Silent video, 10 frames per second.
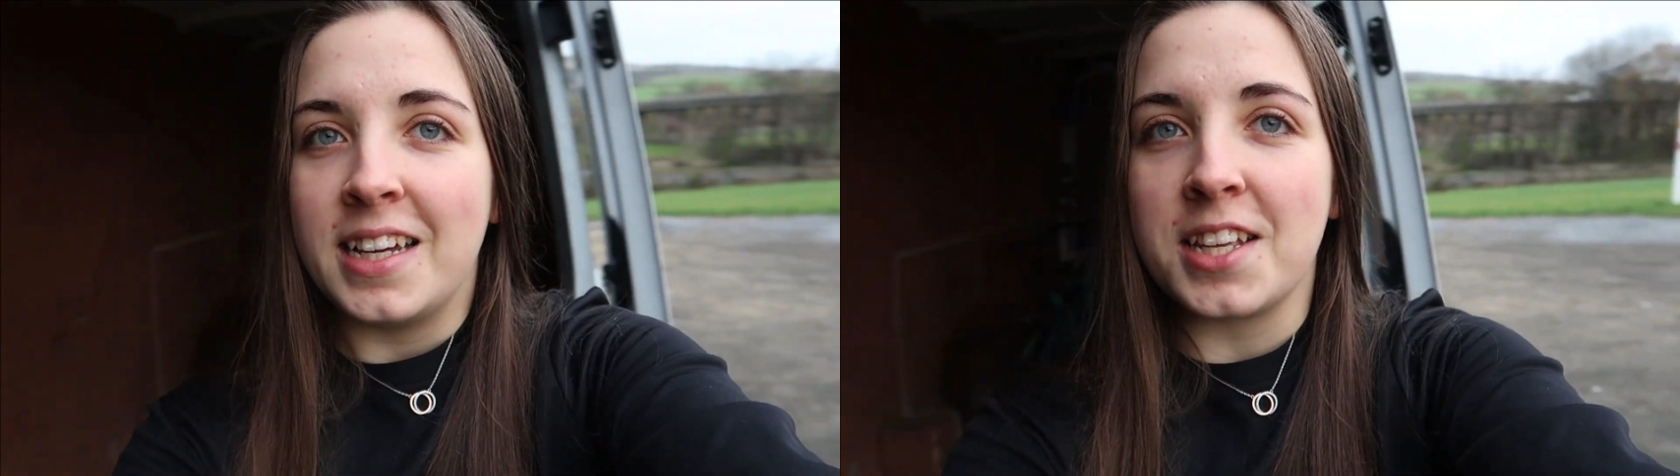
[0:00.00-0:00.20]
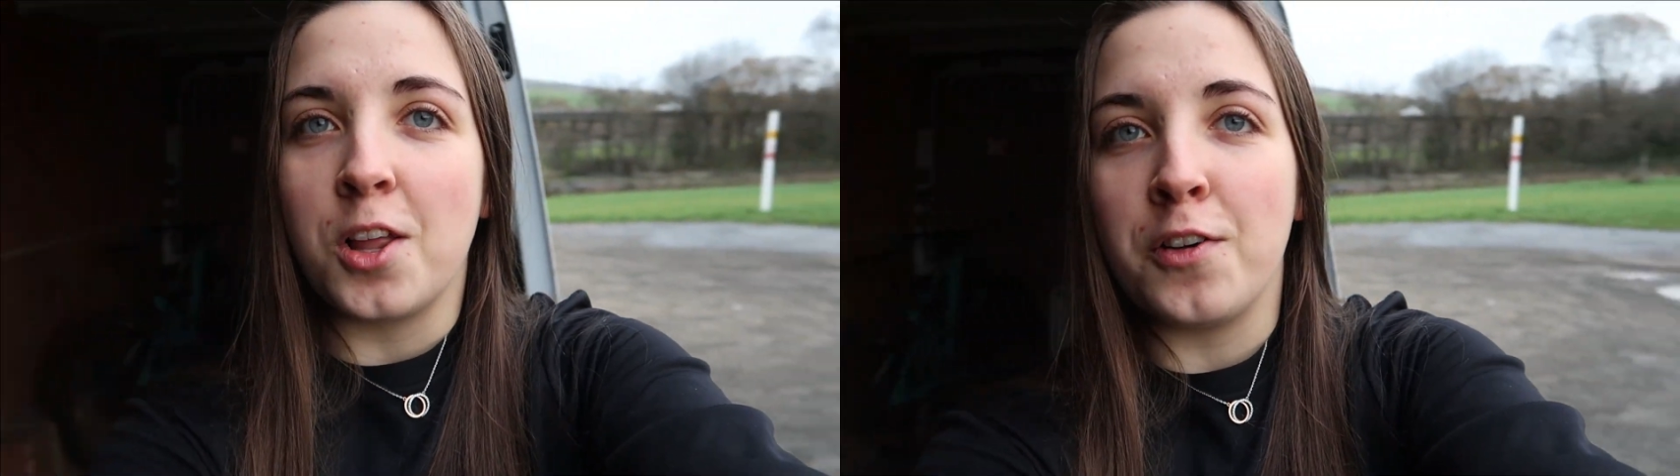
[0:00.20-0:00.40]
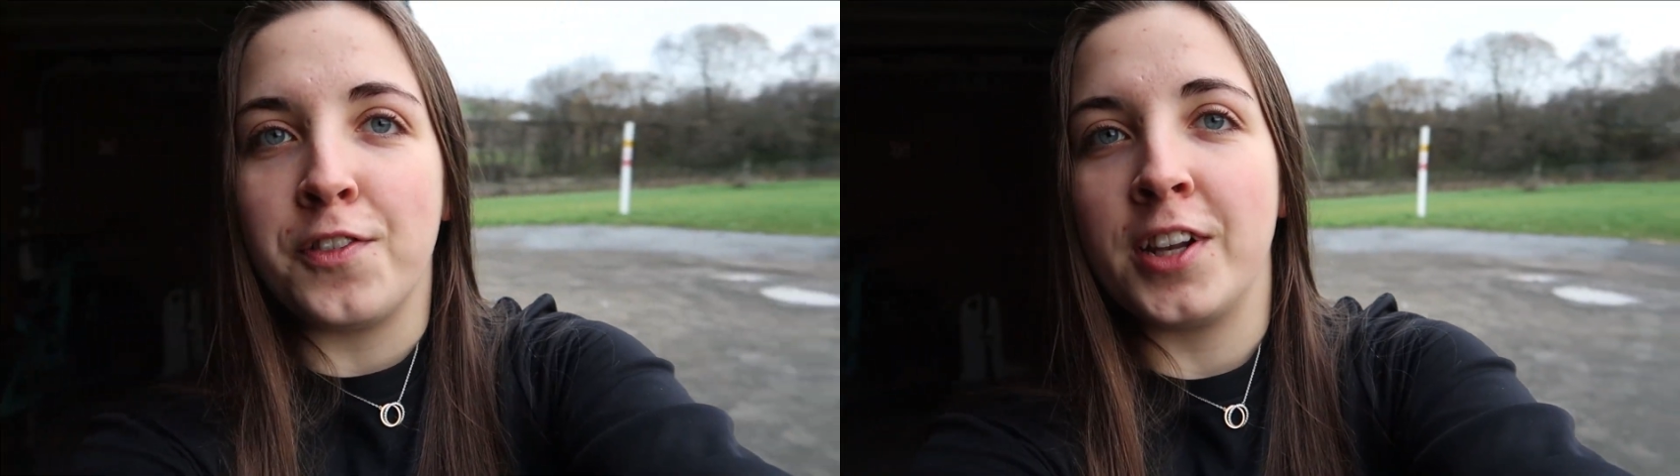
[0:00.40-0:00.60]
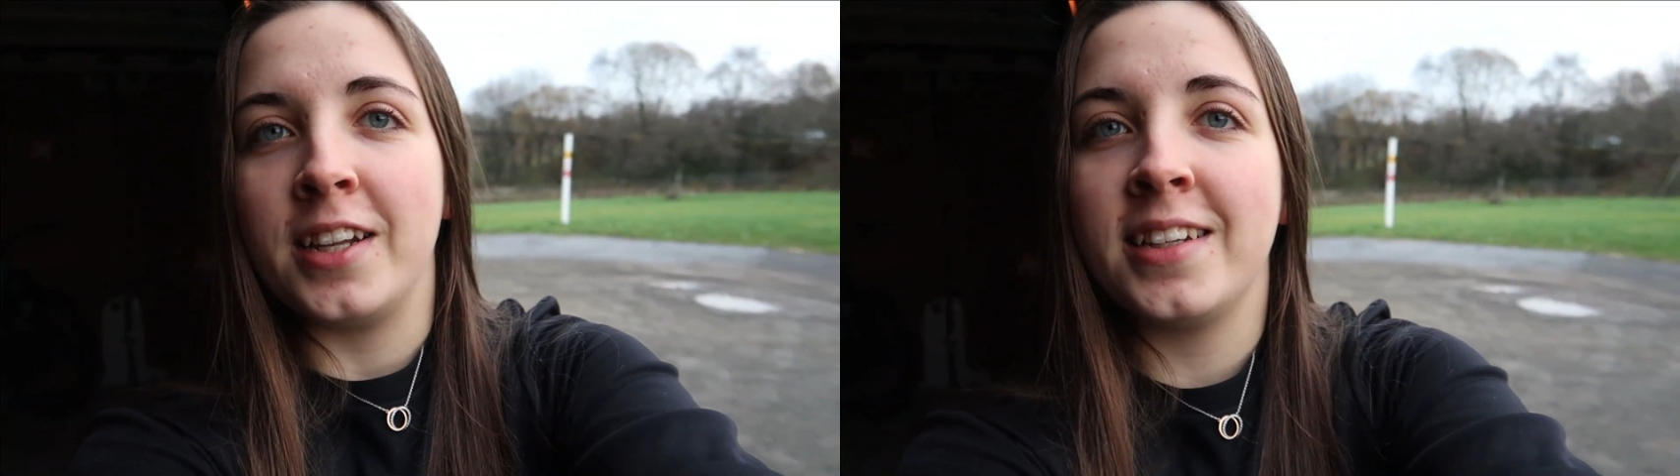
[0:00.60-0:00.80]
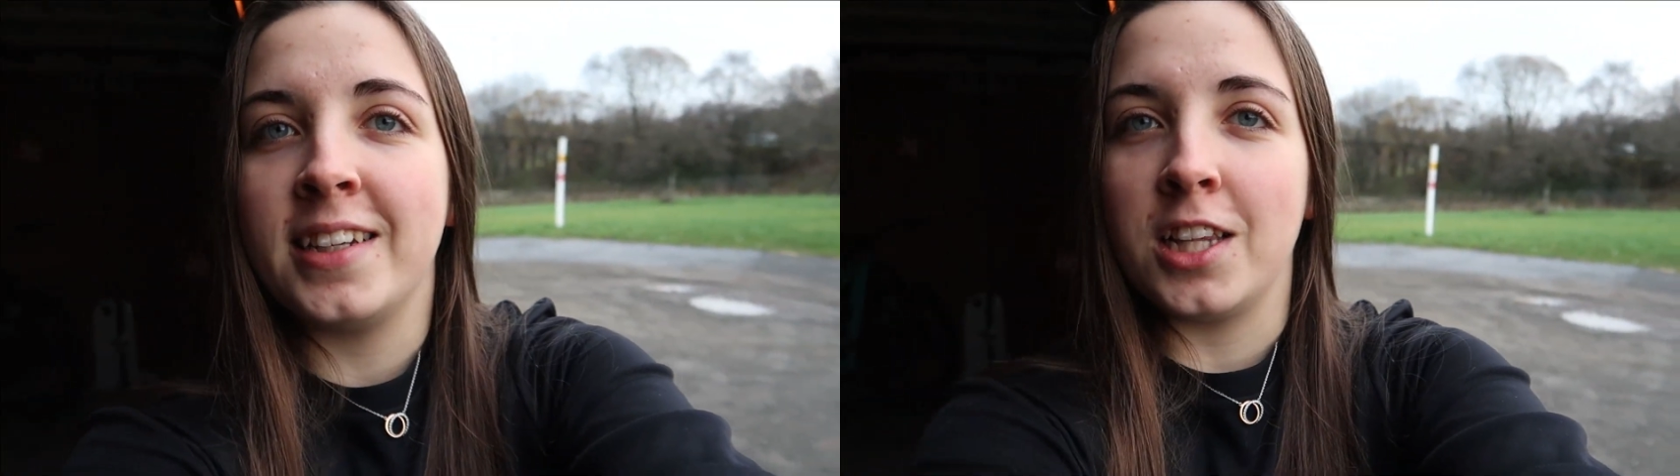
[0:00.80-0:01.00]
it's a lot of
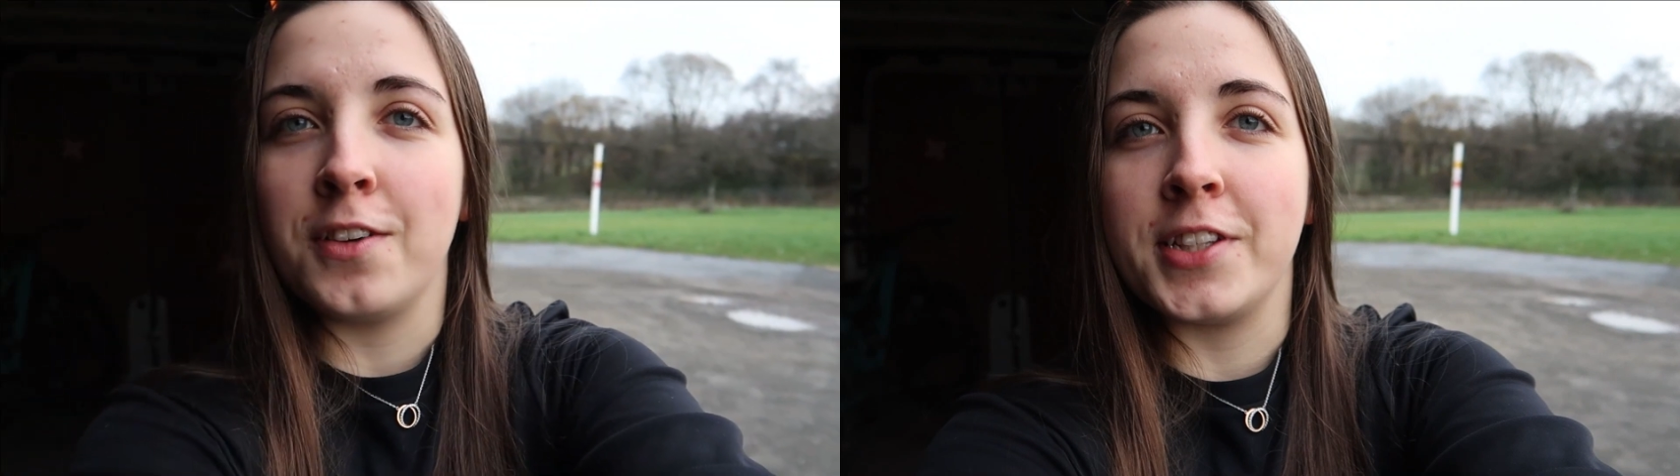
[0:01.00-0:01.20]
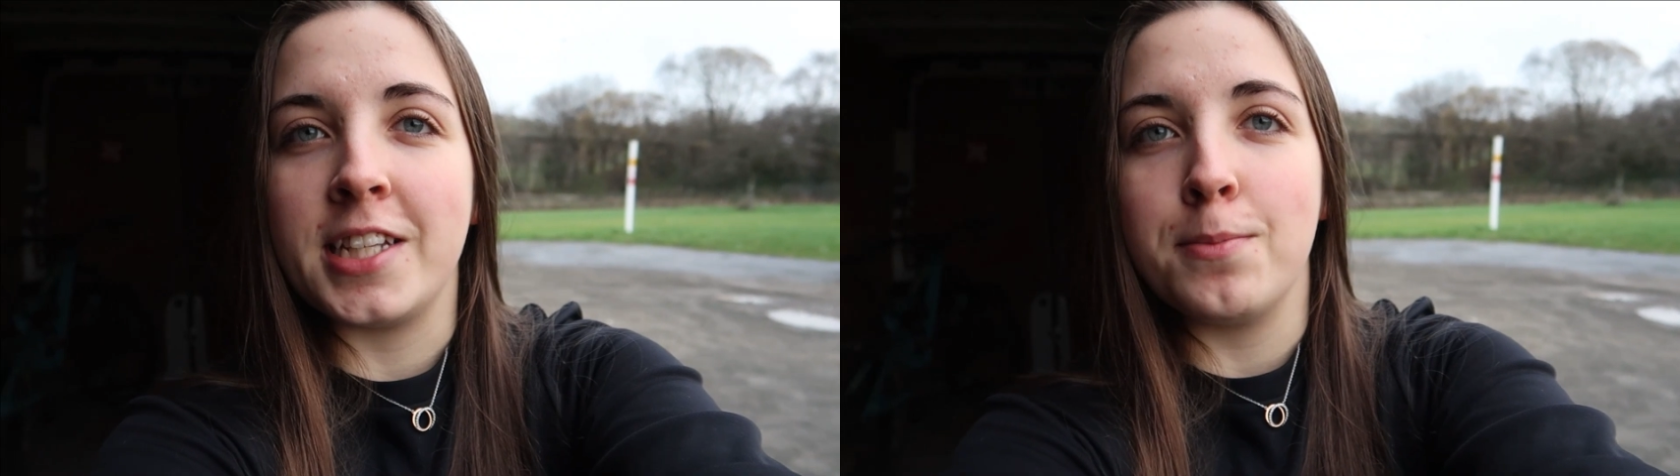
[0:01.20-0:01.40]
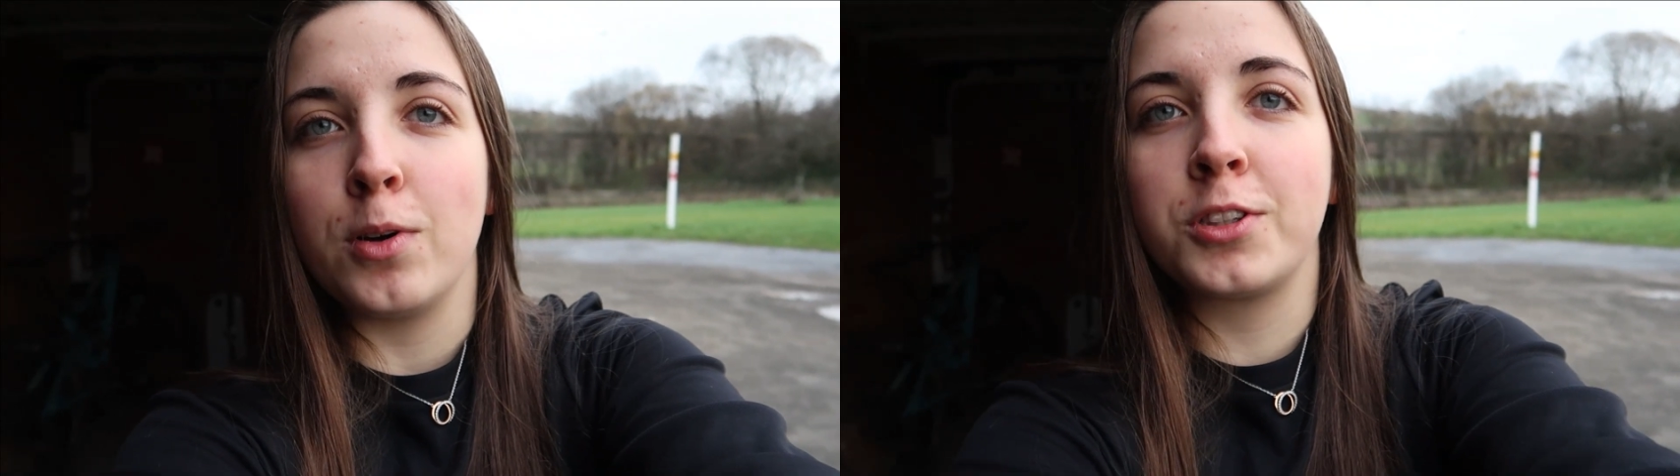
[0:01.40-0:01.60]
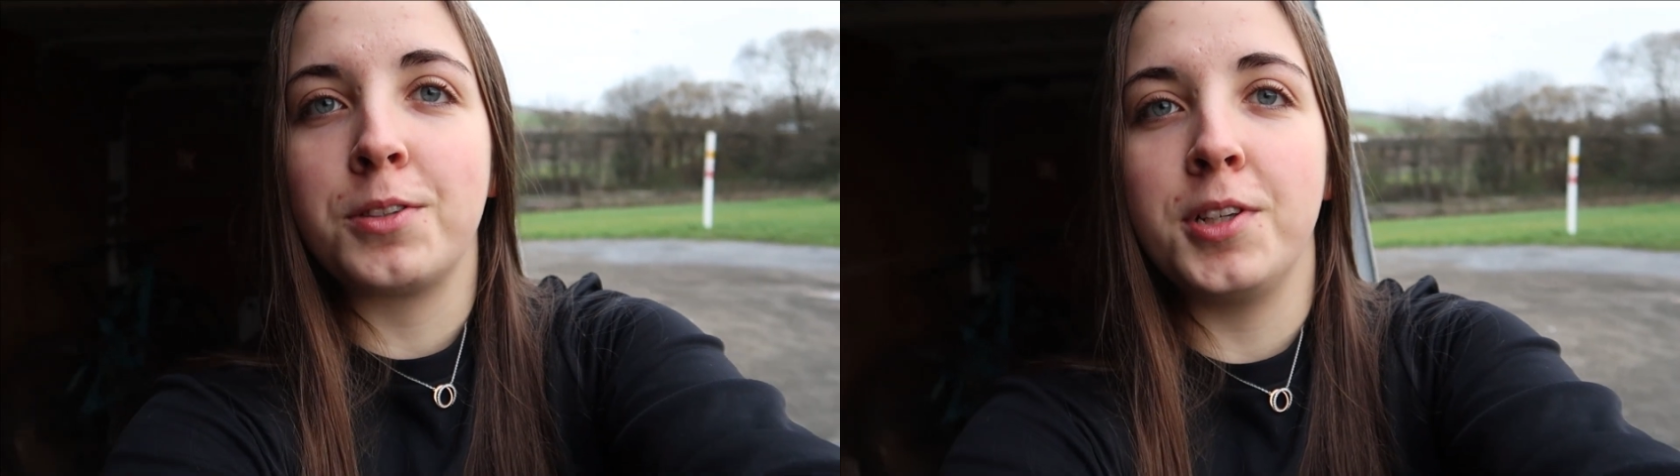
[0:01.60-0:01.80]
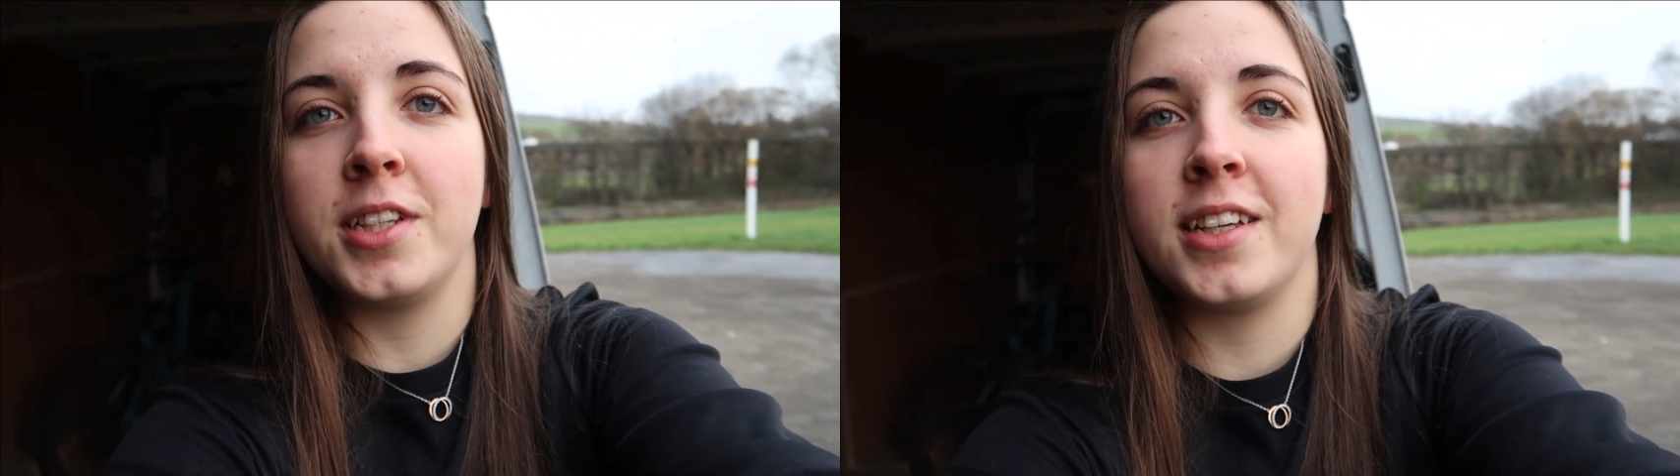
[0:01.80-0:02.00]
fun and I love the TentBox
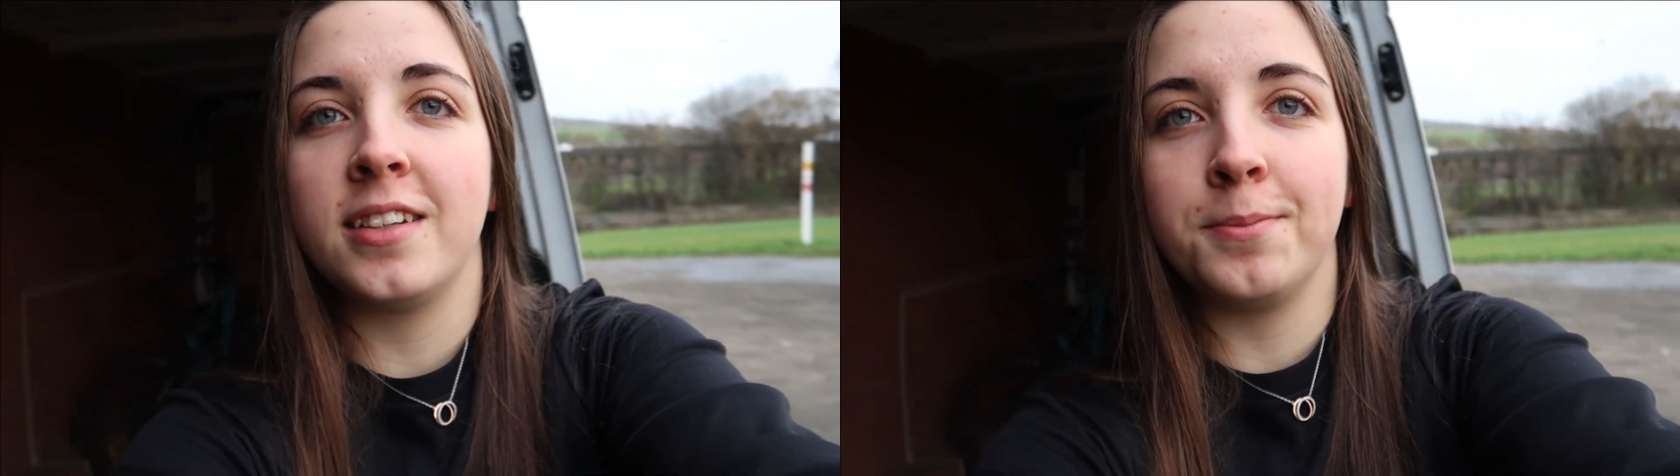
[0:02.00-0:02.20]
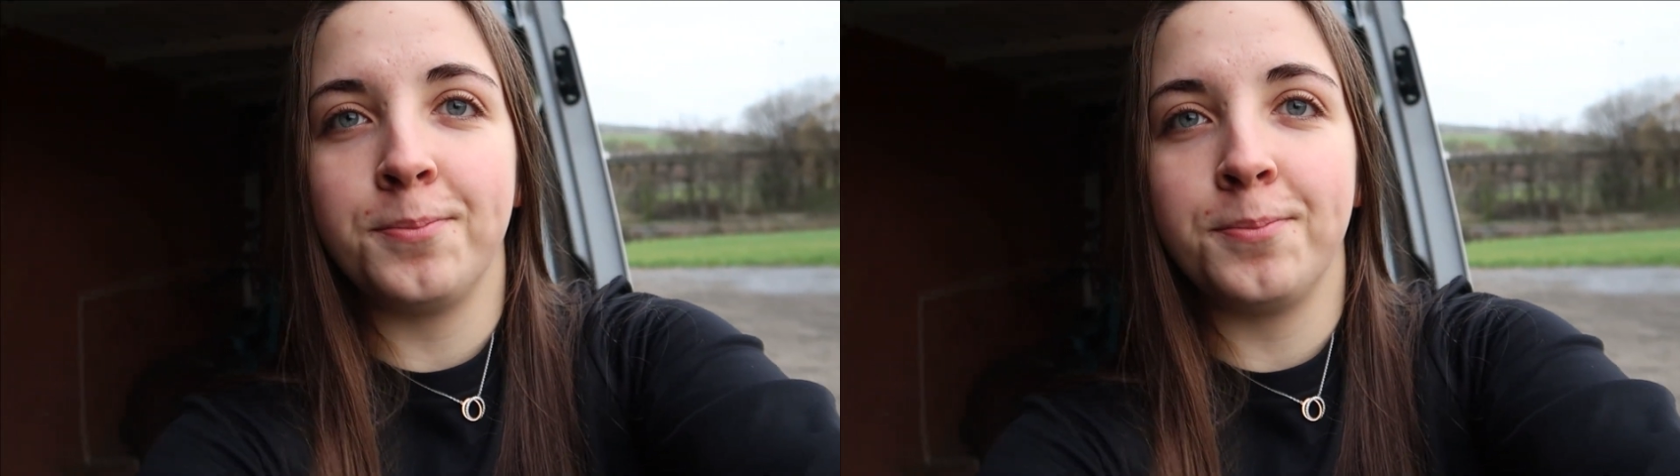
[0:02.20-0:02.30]
community.